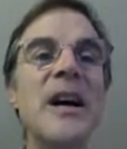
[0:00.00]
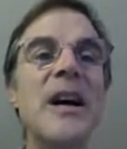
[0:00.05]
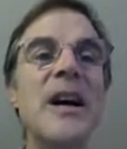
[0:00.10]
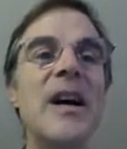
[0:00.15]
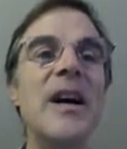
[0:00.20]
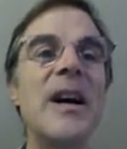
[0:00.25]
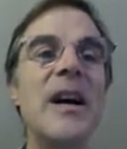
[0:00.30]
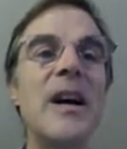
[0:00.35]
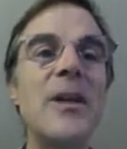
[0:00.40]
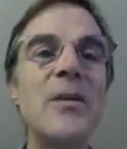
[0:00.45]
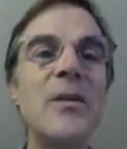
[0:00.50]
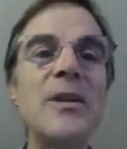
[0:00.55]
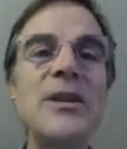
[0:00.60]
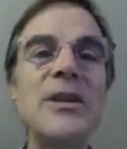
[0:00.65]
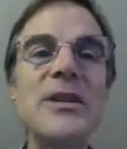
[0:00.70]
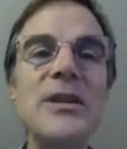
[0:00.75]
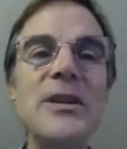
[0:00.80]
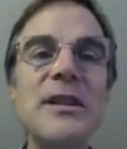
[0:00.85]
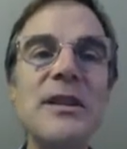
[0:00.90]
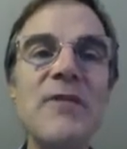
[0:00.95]
uh, which
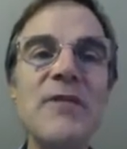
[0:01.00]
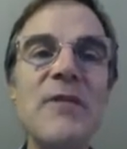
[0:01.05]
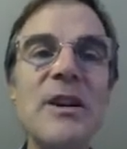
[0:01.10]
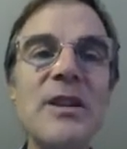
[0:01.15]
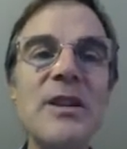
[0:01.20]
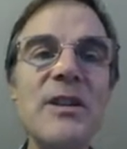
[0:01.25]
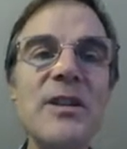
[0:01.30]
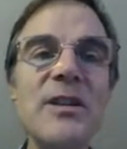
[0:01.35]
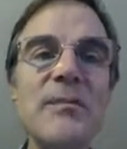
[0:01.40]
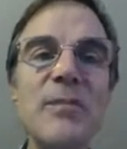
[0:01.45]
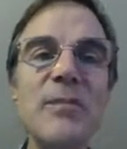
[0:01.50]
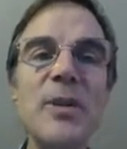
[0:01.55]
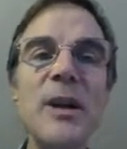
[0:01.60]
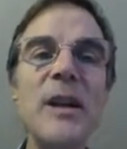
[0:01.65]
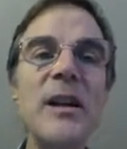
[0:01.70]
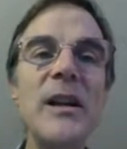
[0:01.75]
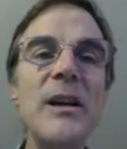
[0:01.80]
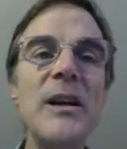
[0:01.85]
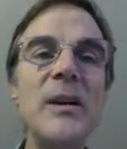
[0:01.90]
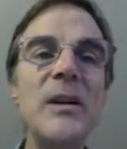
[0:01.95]
is this function
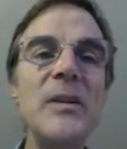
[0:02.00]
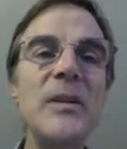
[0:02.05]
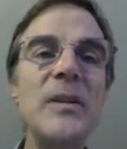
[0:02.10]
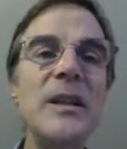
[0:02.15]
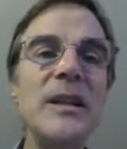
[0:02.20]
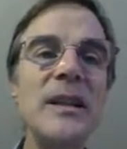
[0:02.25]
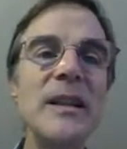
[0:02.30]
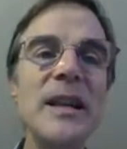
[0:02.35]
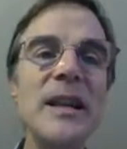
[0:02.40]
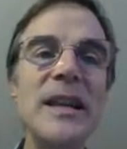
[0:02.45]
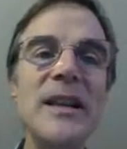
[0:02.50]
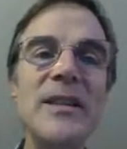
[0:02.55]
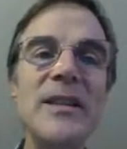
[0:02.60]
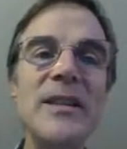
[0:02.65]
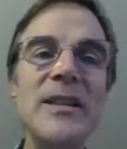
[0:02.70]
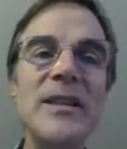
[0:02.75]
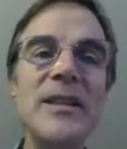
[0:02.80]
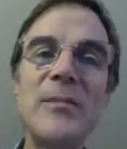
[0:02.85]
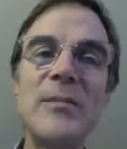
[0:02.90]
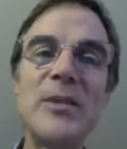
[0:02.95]
preload, and
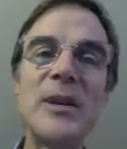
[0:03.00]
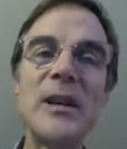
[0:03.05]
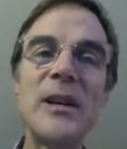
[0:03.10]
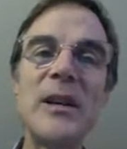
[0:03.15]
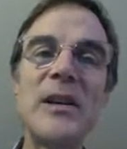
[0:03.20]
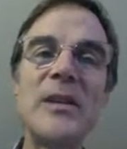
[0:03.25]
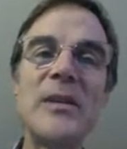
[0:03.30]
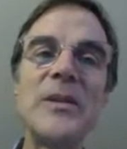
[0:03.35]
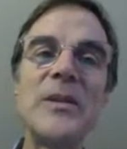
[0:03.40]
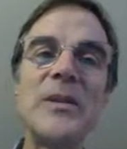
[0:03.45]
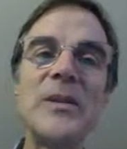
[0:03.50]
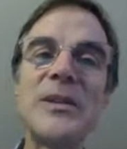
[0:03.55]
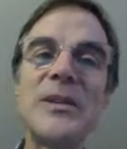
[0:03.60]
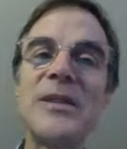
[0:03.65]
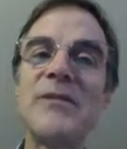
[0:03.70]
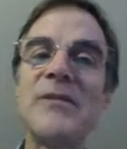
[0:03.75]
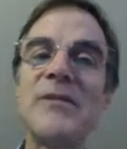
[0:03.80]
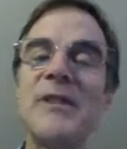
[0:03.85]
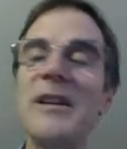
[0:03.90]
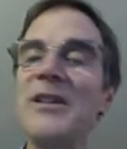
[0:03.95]
inside preload there's the
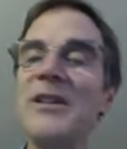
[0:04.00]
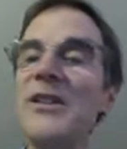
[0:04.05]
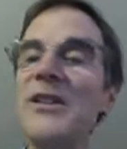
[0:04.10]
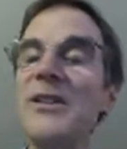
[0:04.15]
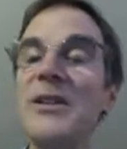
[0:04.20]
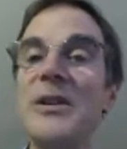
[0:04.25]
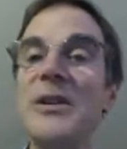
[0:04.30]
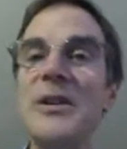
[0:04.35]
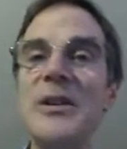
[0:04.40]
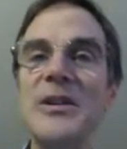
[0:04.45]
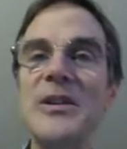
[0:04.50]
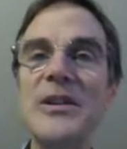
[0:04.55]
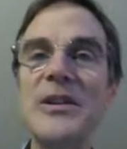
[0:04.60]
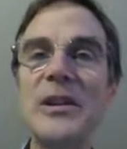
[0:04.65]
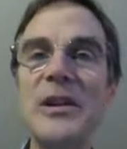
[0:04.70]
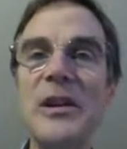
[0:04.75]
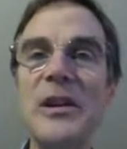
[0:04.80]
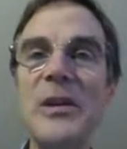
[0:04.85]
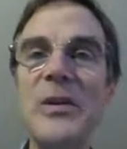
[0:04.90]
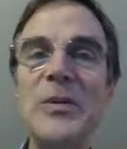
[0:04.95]
function call to
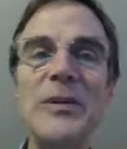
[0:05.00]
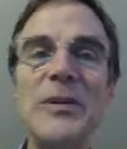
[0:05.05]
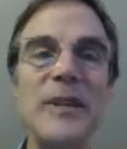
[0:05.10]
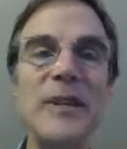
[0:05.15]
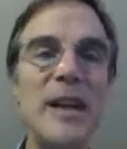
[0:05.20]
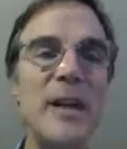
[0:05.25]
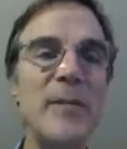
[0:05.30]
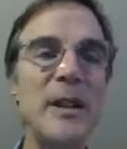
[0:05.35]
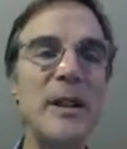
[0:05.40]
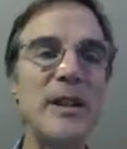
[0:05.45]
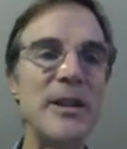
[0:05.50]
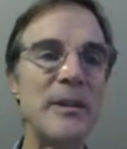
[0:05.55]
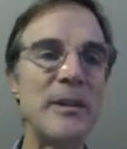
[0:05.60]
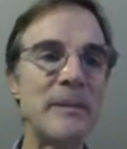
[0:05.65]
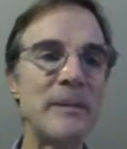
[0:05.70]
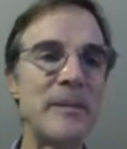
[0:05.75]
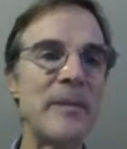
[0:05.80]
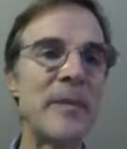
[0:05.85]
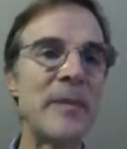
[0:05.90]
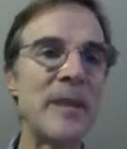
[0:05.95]
load image.
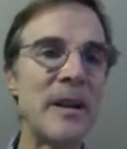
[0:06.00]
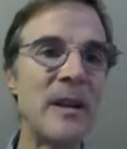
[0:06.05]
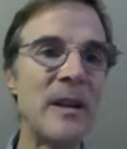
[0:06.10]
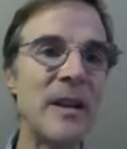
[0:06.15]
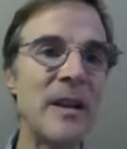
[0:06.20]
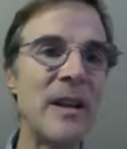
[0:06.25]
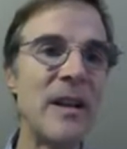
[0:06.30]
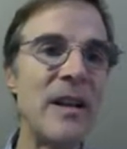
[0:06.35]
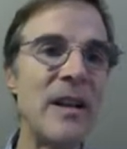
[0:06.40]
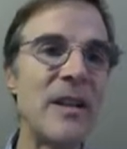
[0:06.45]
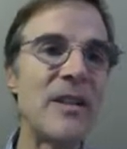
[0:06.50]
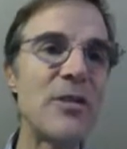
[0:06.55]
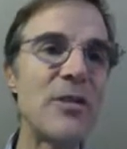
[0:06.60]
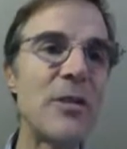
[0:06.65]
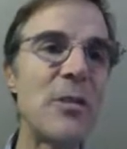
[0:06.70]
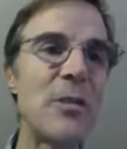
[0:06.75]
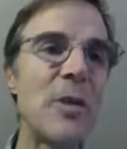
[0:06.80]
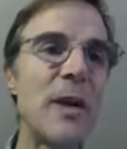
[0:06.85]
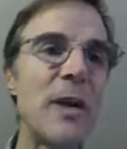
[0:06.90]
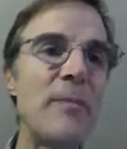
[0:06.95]
So the
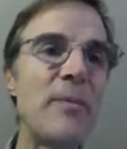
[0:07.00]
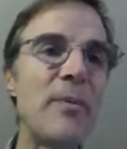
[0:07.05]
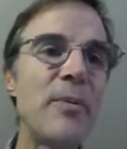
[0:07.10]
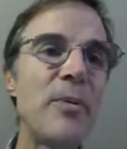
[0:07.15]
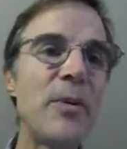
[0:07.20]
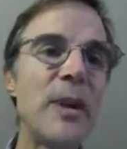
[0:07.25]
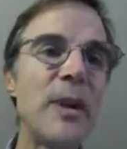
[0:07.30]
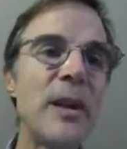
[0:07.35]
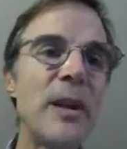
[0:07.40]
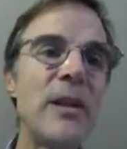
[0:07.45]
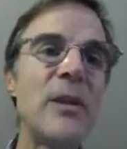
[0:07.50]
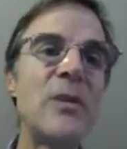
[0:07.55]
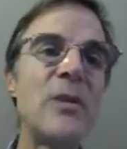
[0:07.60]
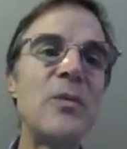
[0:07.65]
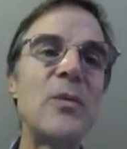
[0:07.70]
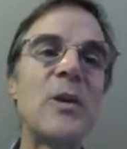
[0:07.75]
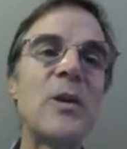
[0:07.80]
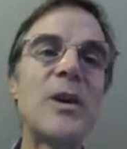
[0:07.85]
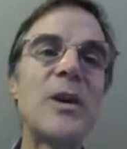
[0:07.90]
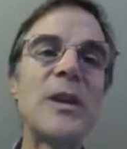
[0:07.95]
way preload
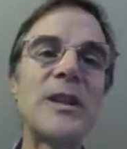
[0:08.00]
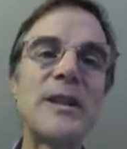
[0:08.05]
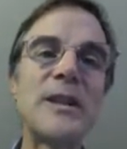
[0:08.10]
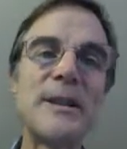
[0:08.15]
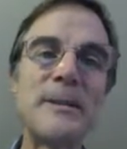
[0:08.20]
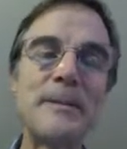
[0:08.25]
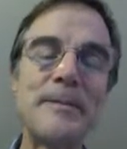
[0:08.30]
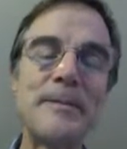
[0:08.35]
works